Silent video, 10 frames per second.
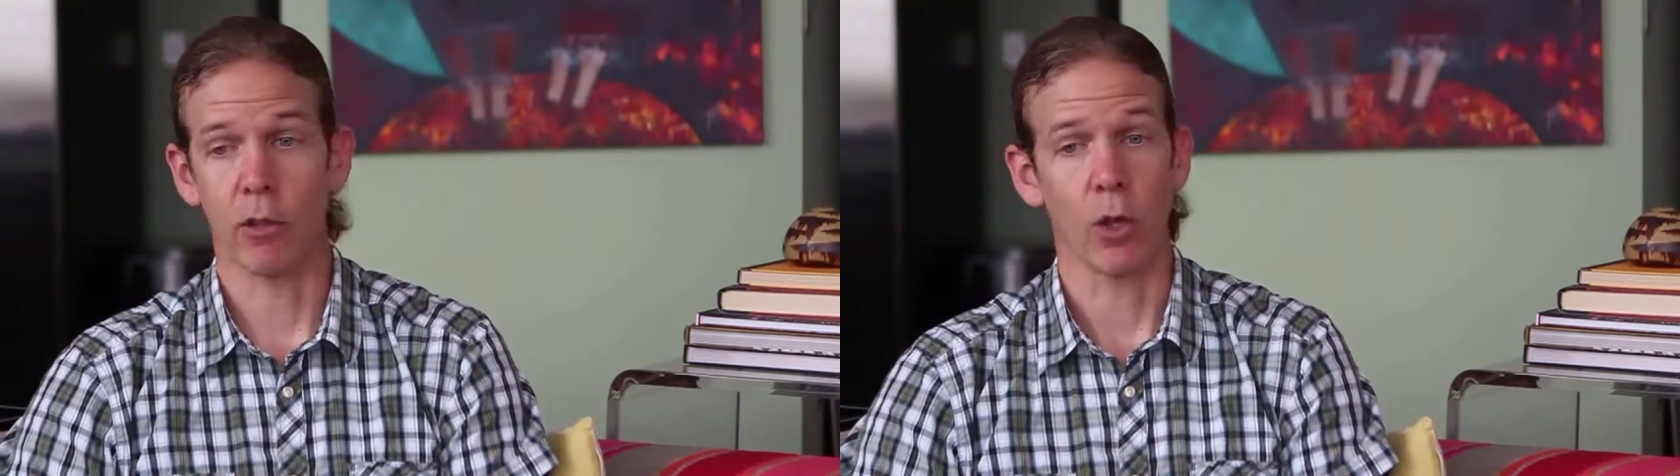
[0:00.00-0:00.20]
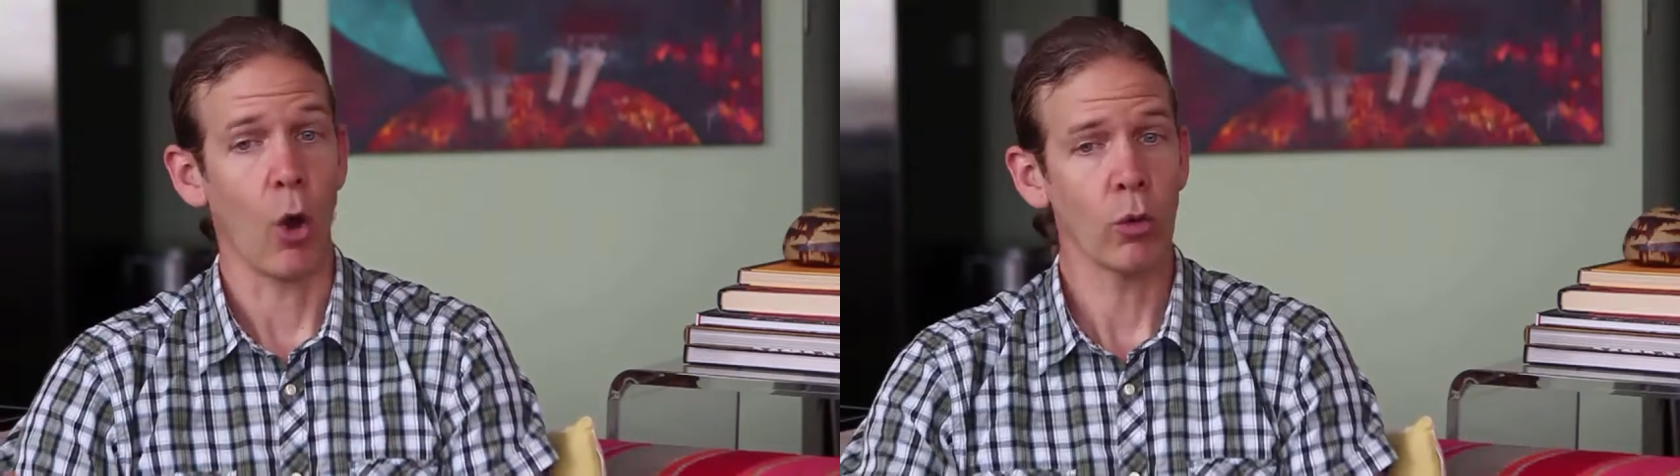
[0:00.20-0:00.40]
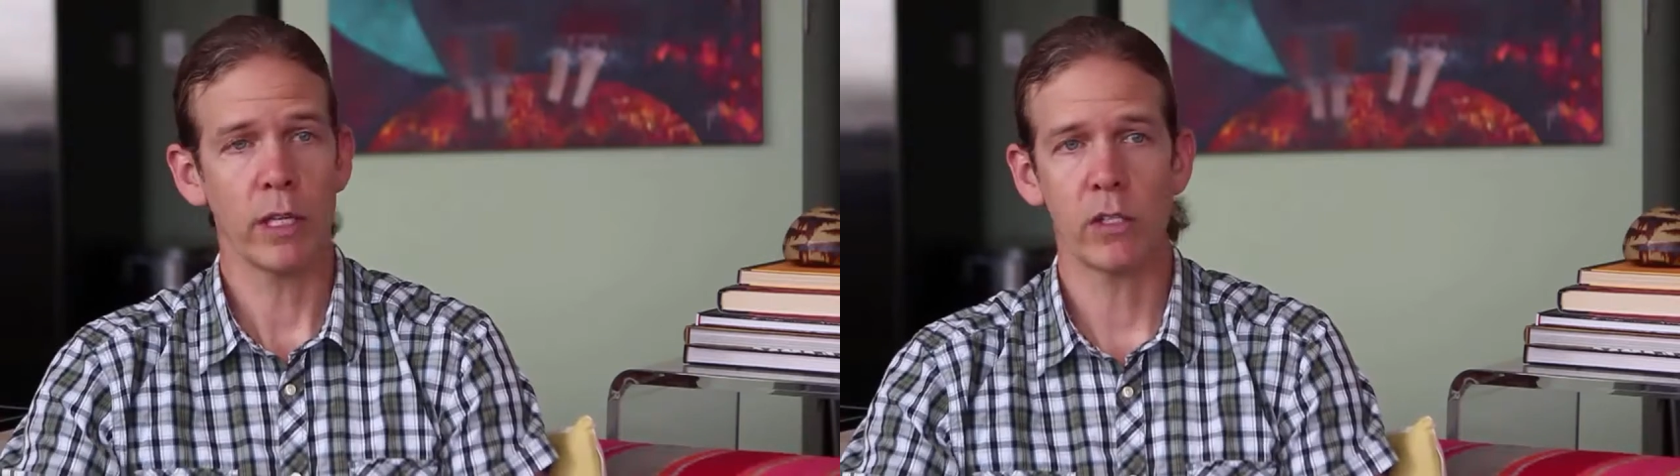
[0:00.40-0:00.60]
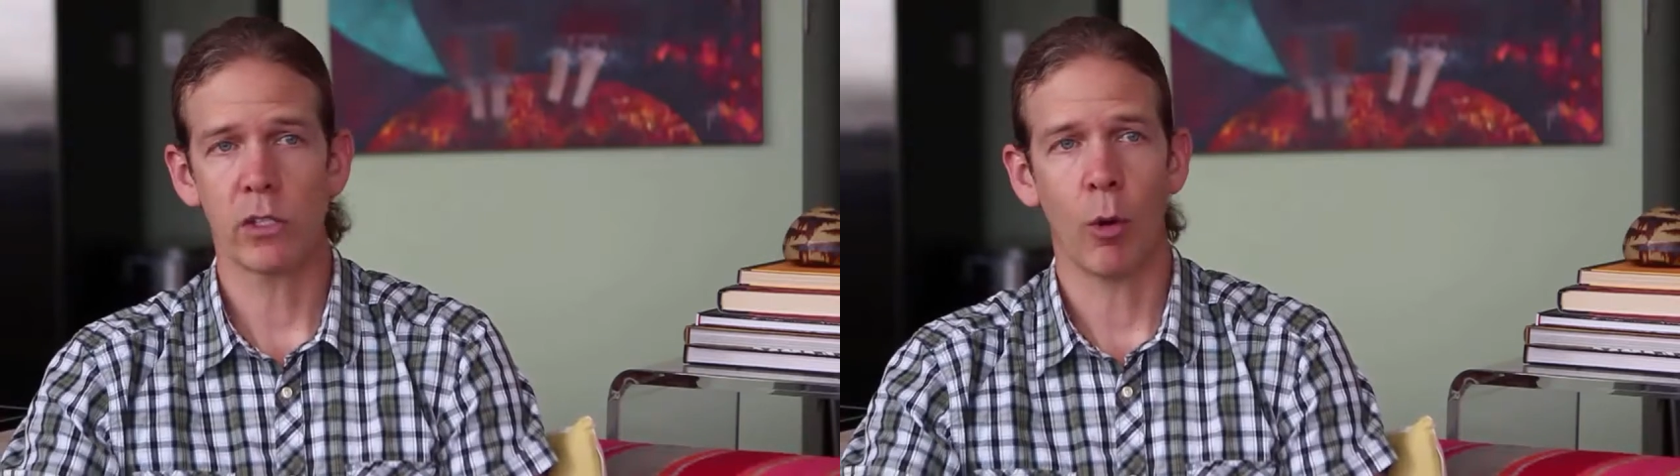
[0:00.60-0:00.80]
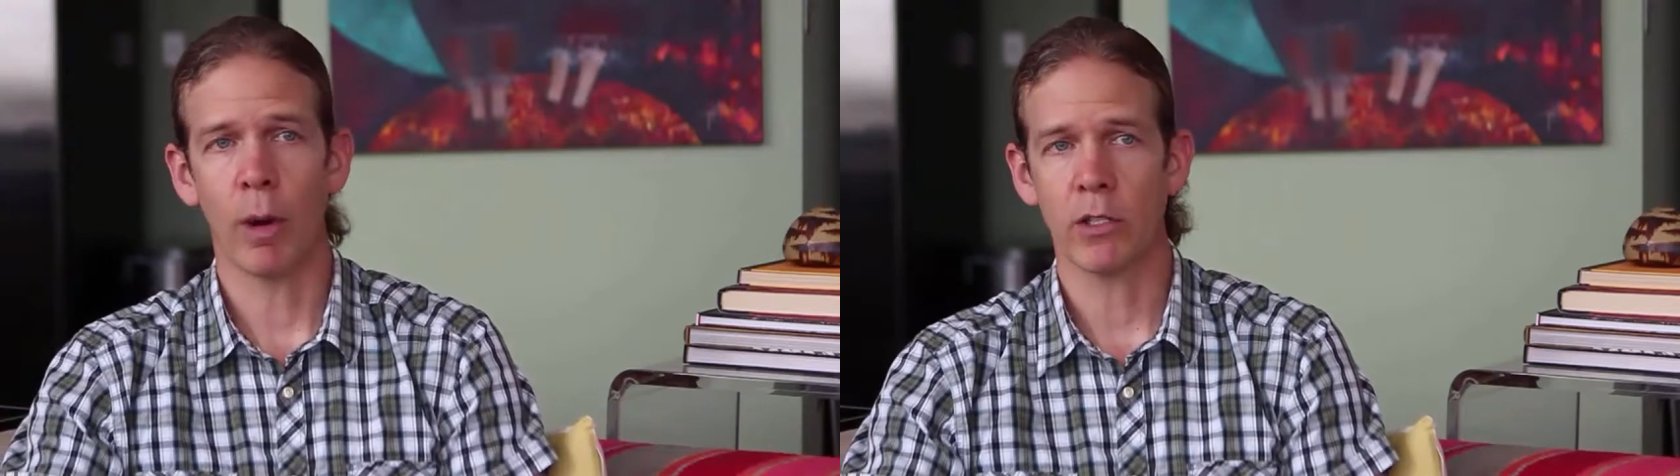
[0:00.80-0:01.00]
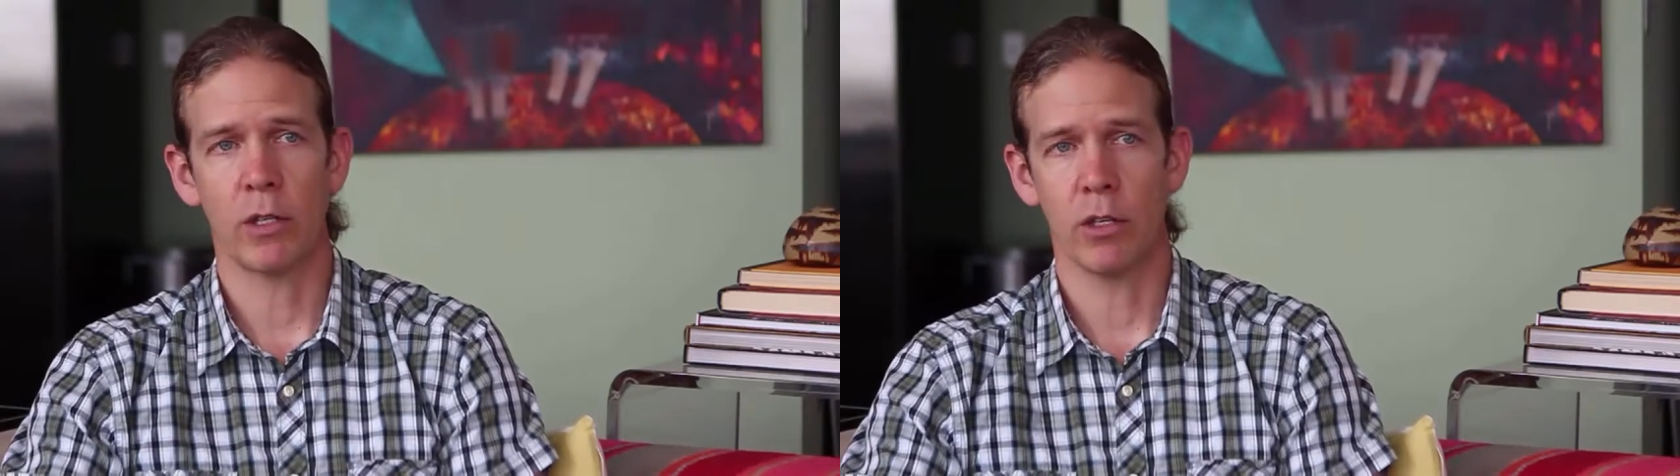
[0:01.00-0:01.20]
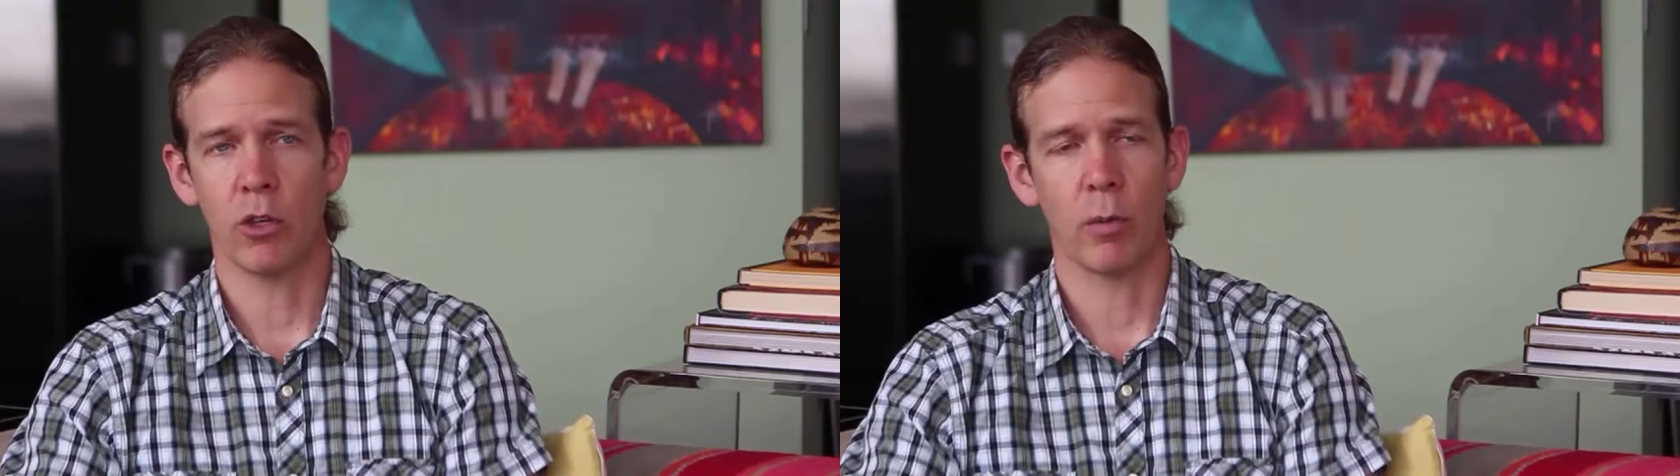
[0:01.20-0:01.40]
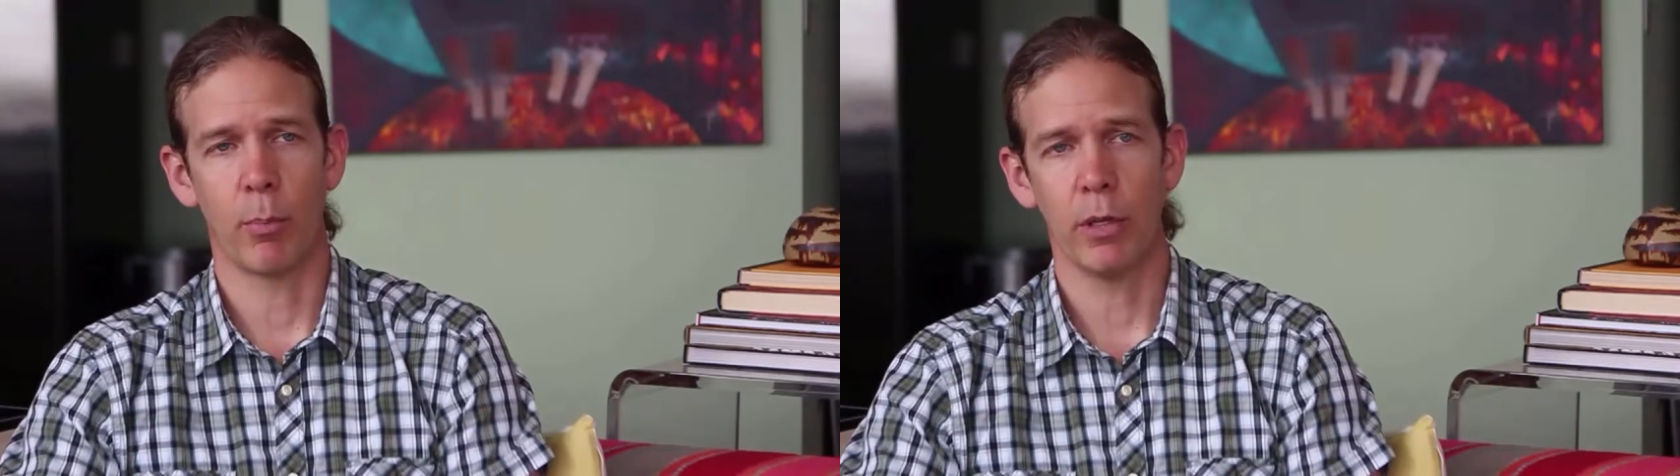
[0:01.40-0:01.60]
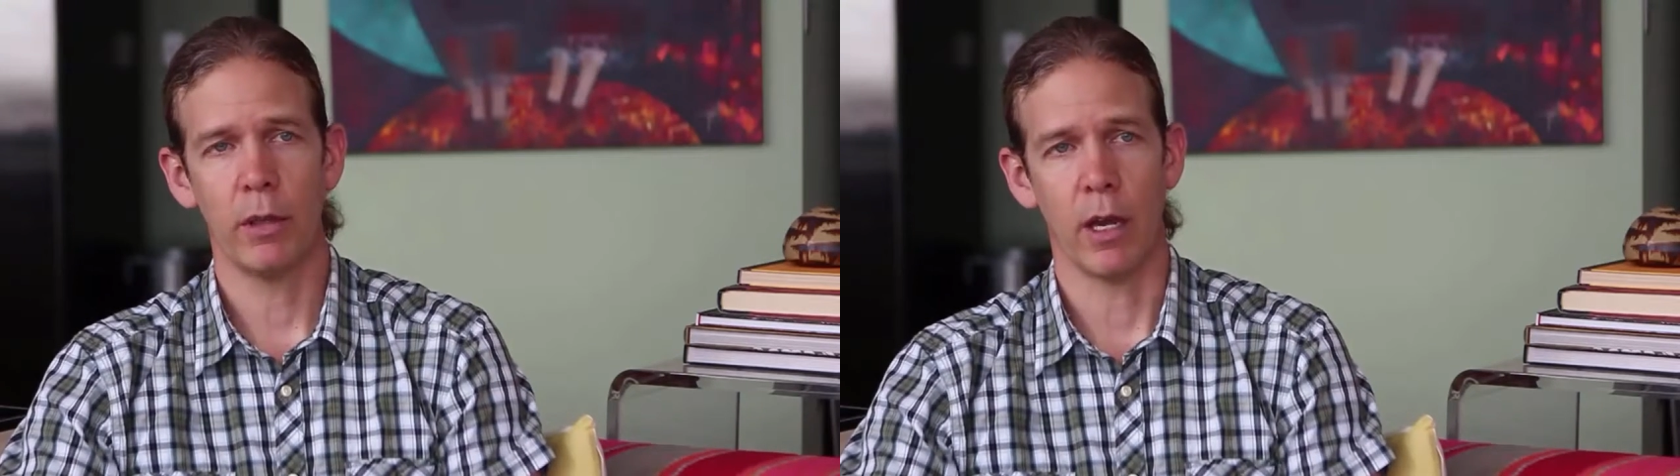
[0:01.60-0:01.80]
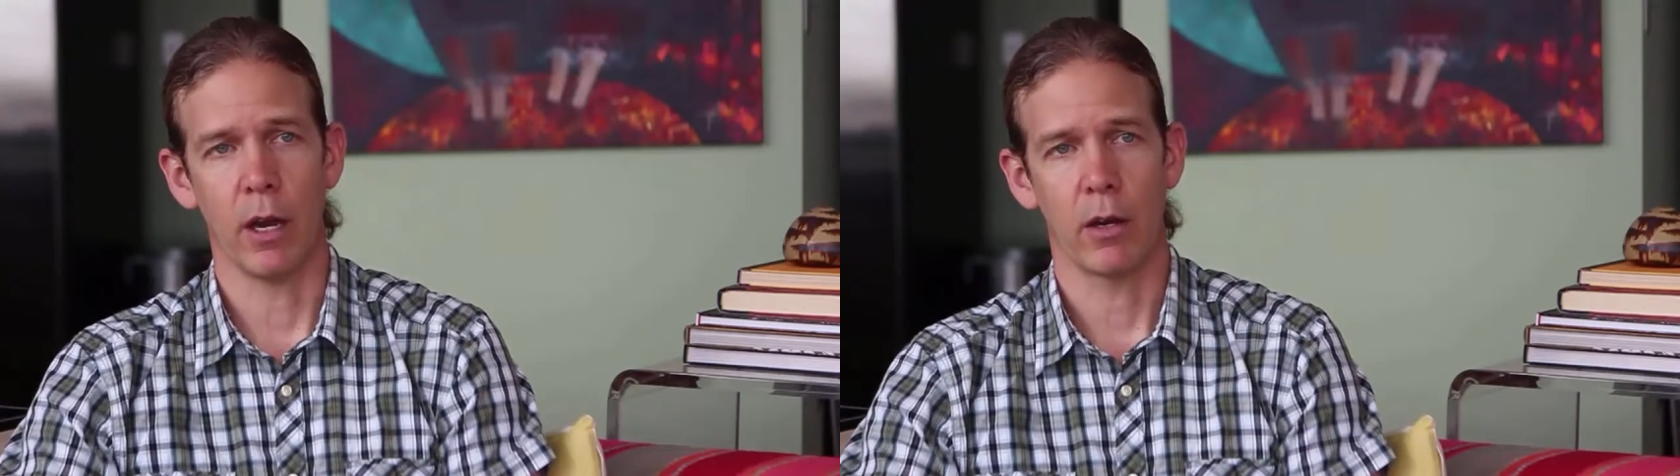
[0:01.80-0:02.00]
There's only so much that you can
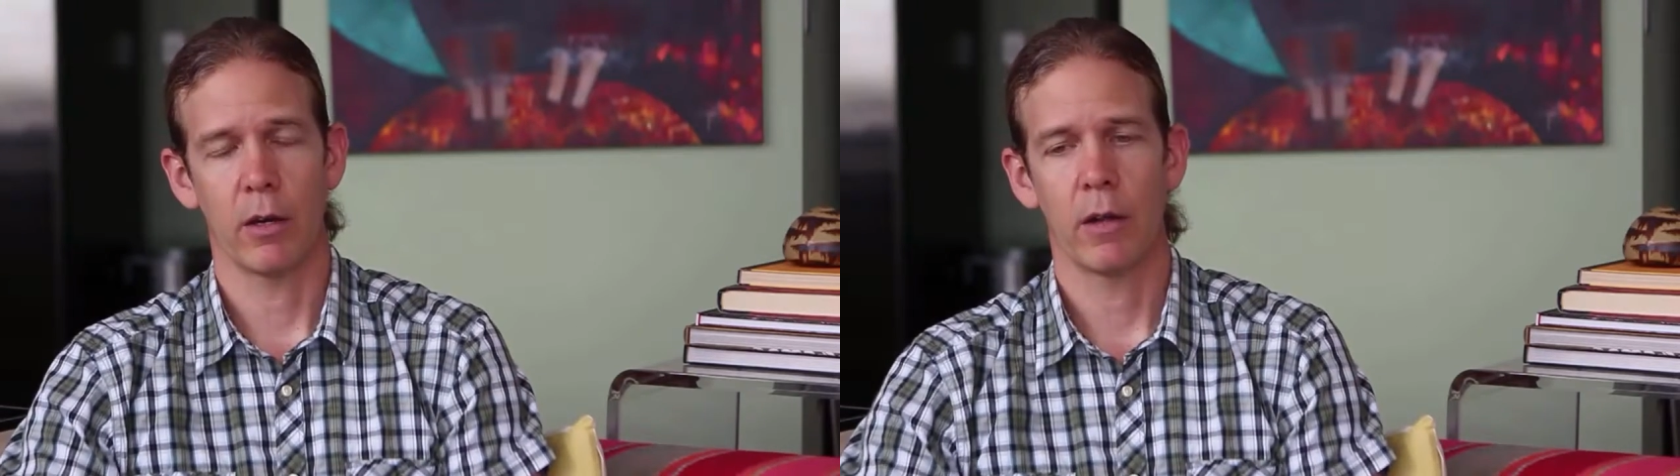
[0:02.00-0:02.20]
put there.